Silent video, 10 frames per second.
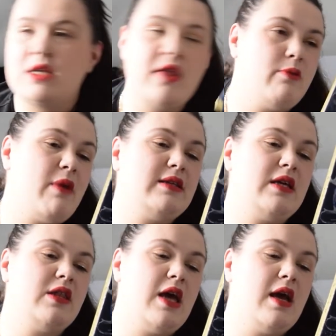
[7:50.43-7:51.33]
other
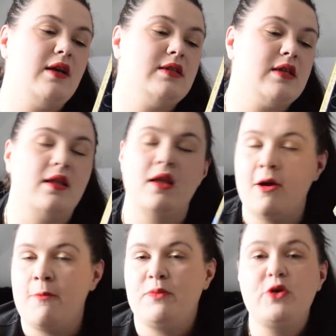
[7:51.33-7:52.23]
amazing things and
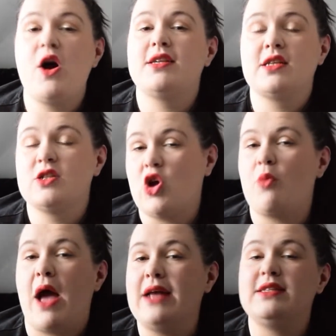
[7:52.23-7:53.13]
you guys can
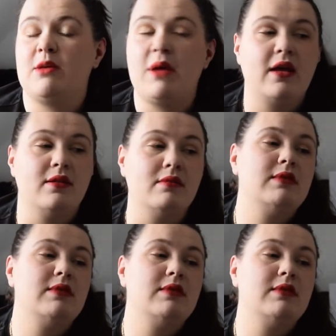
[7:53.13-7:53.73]
stop hating me and